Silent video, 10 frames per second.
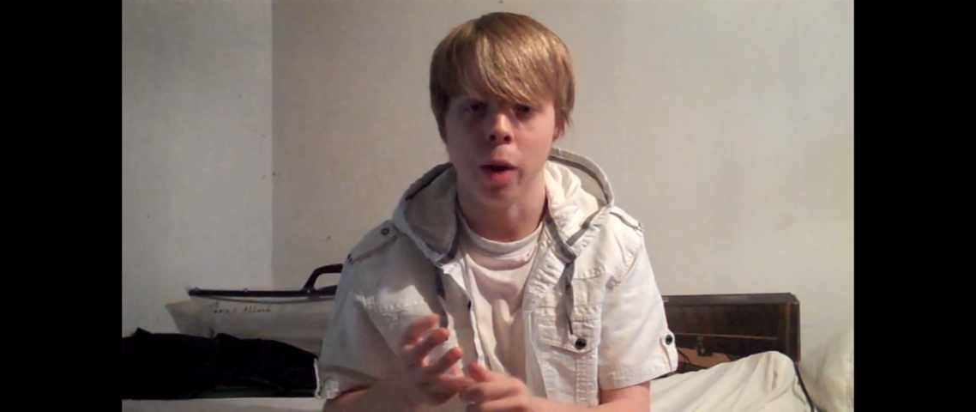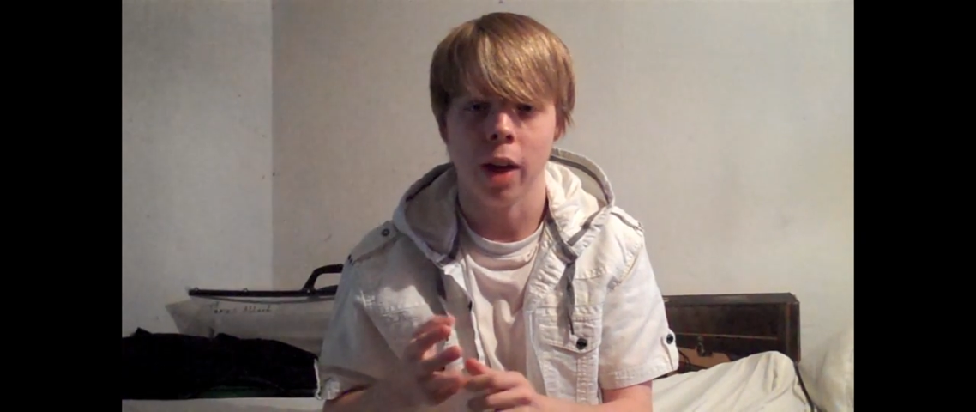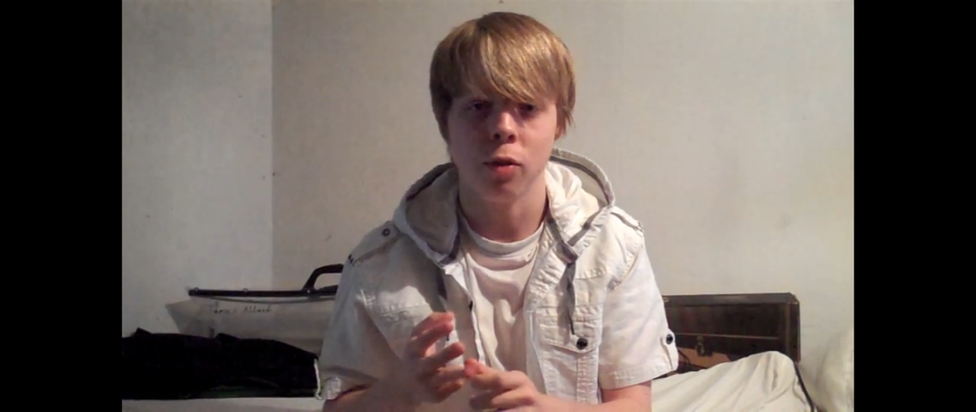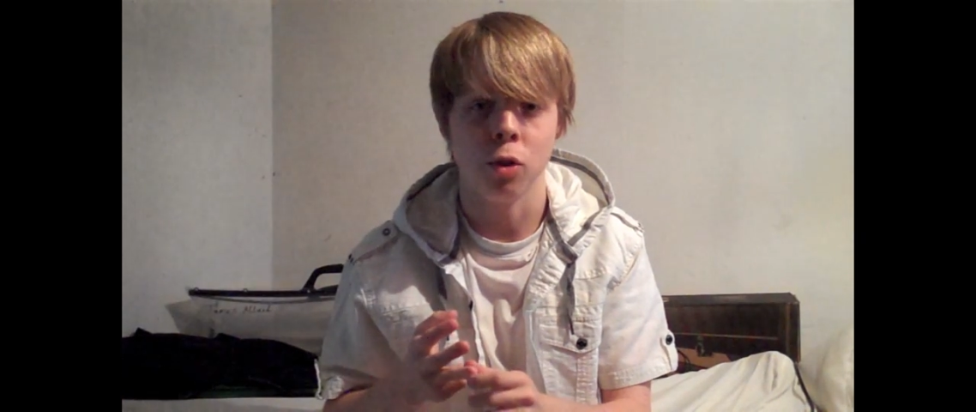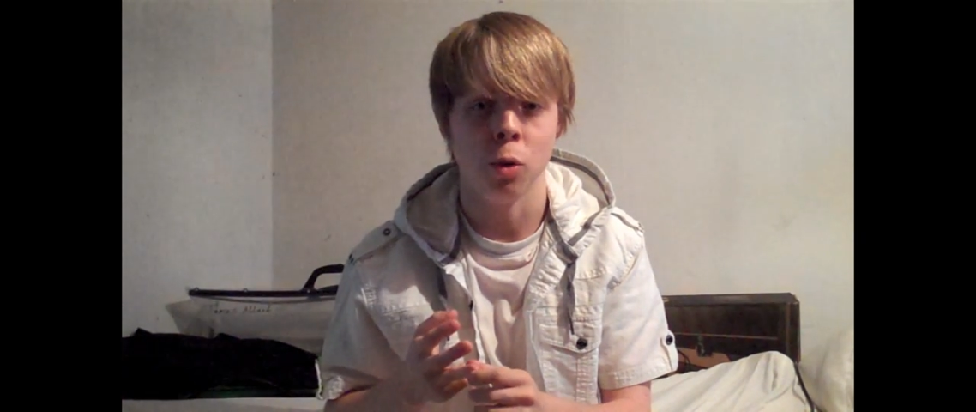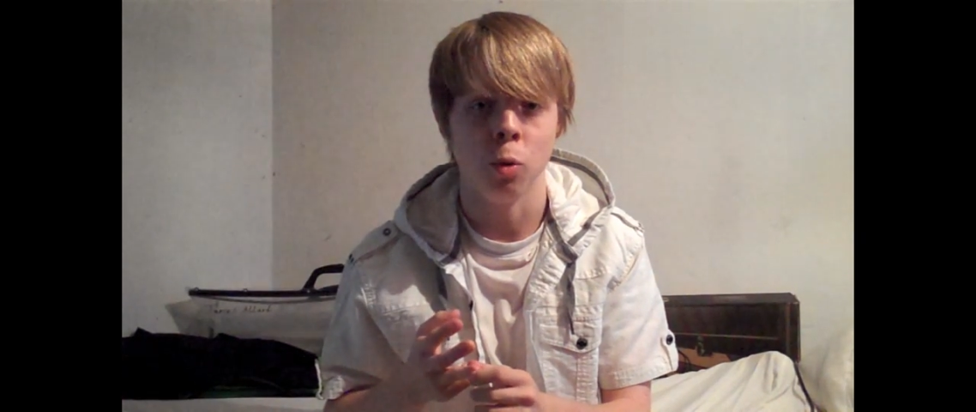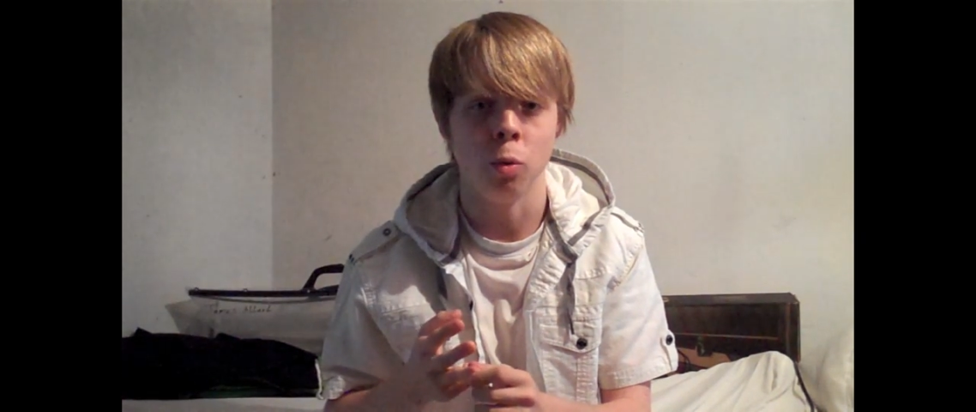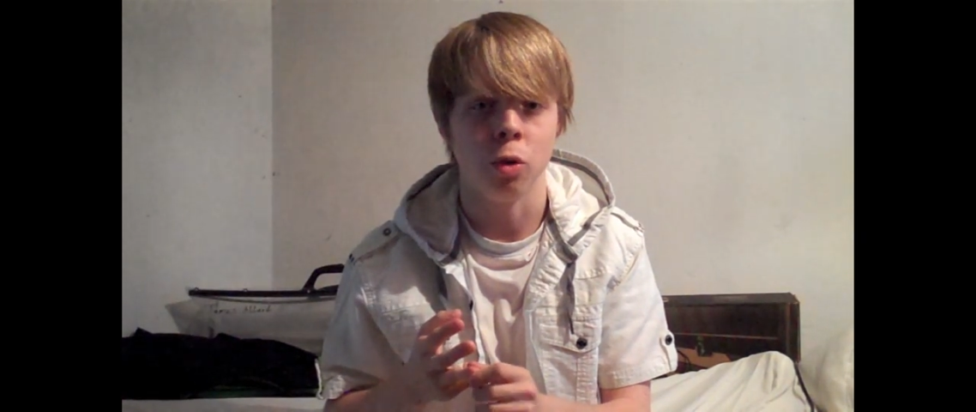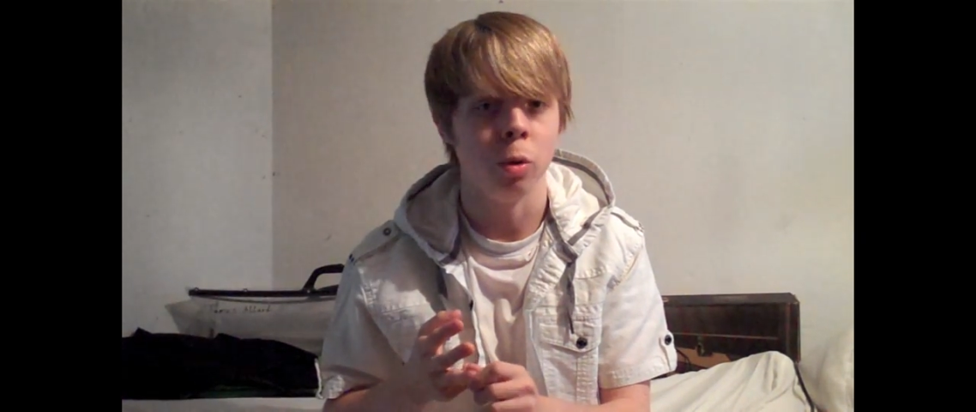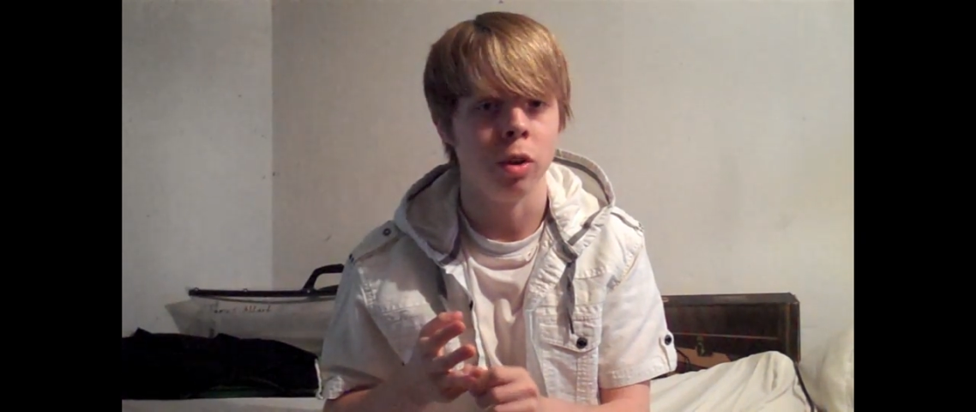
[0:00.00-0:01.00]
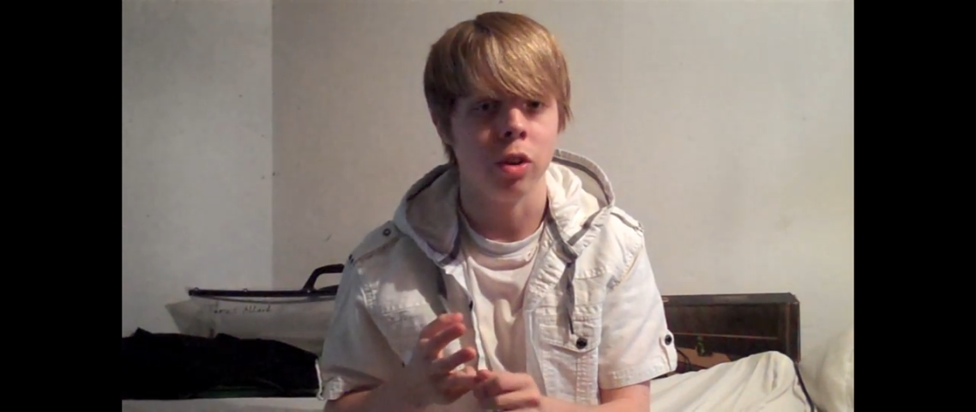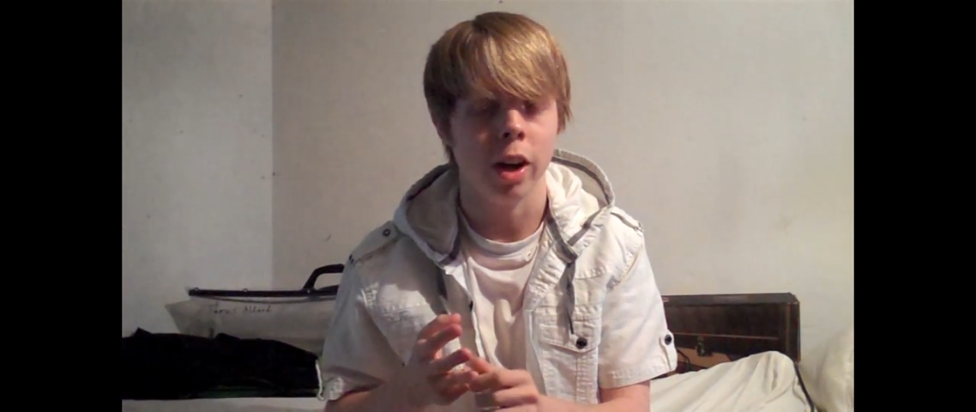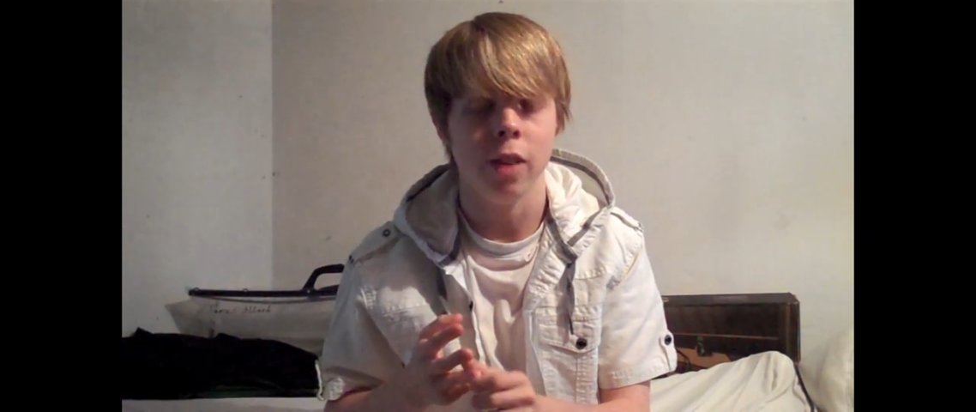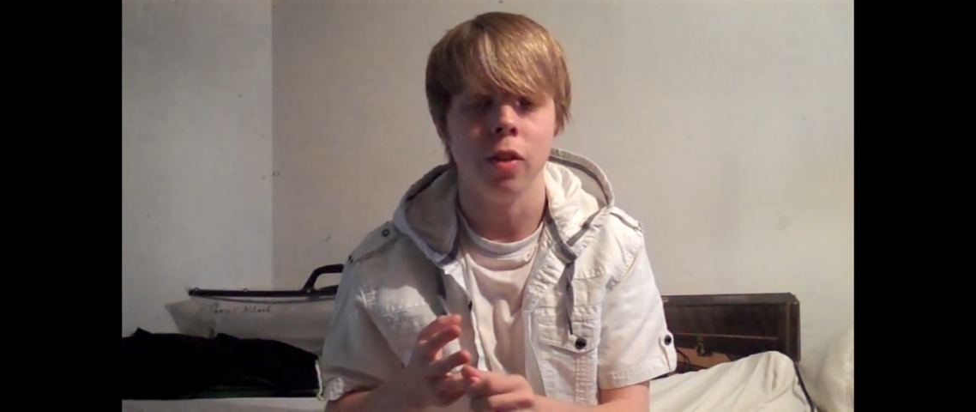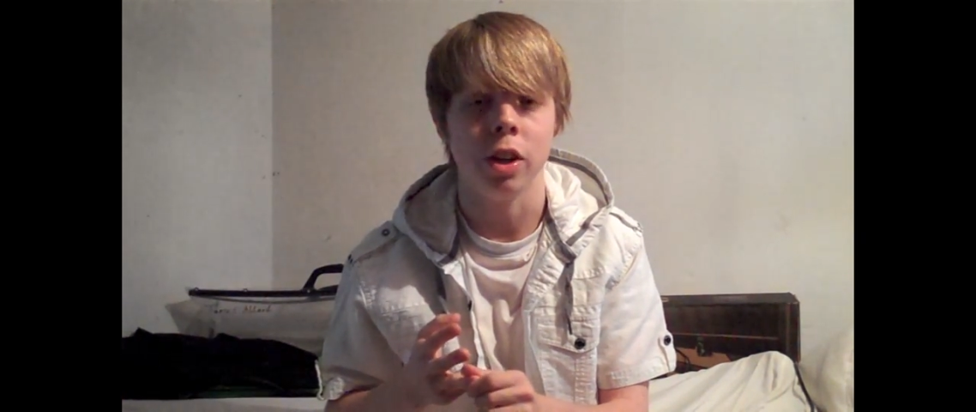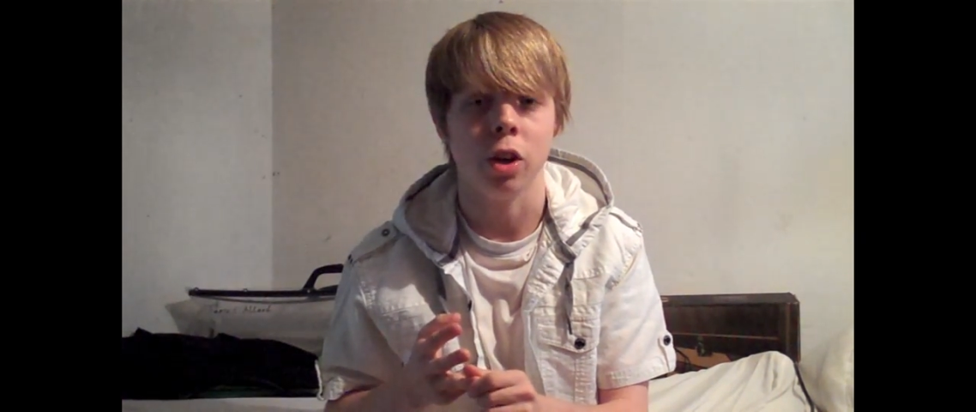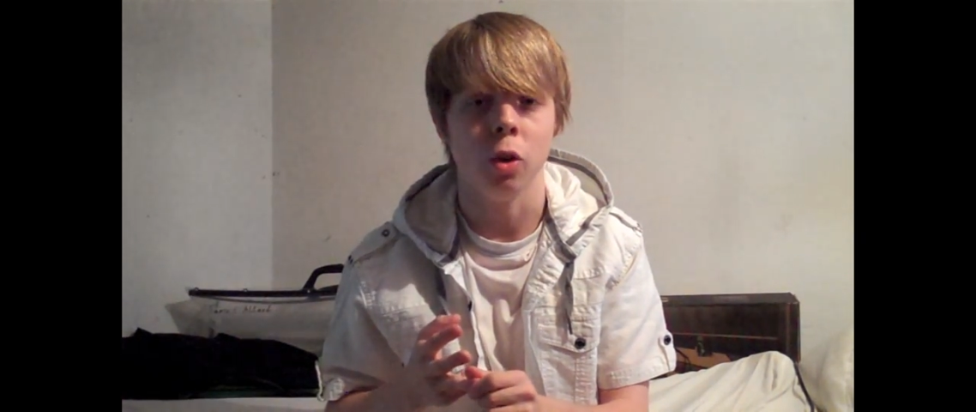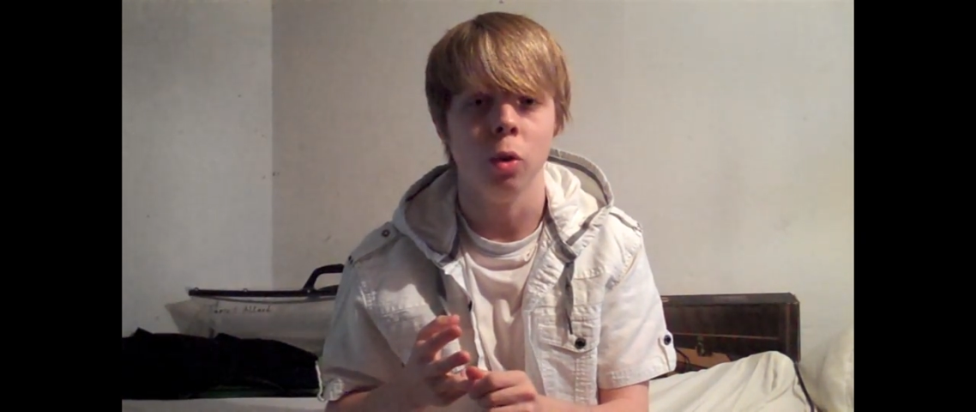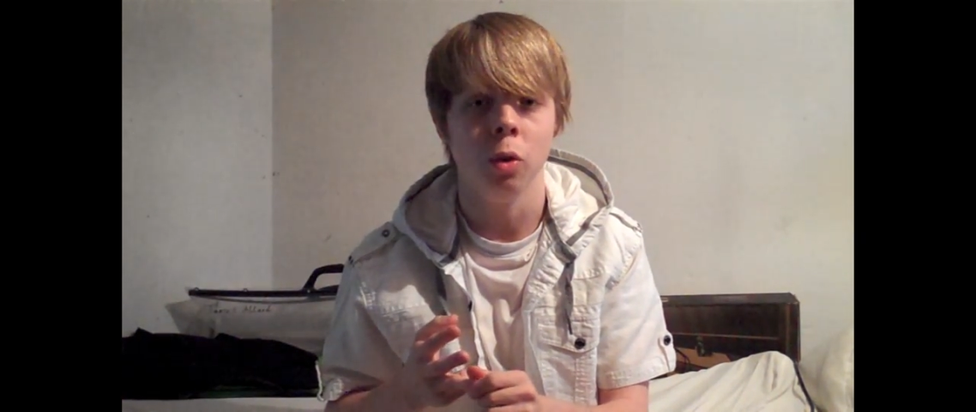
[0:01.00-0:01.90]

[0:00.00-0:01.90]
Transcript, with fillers: have to do an entire video,